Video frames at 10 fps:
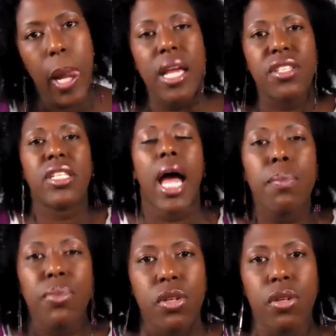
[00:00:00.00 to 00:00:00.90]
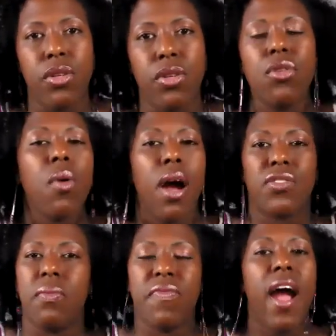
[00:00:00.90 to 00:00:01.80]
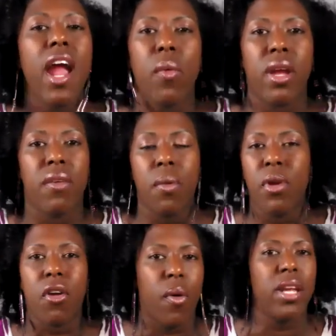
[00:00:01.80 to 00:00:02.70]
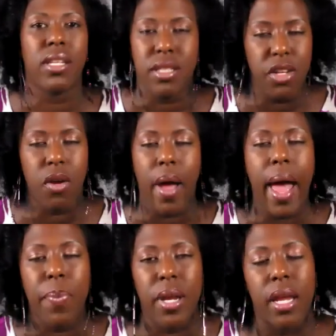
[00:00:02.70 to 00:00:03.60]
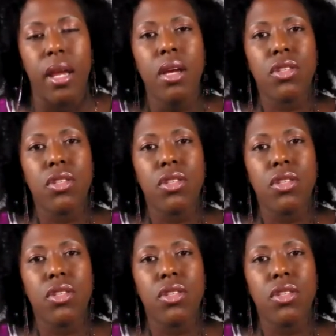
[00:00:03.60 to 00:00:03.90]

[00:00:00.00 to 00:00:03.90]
It stops your neurons from firing and from your greatness, you know, happening.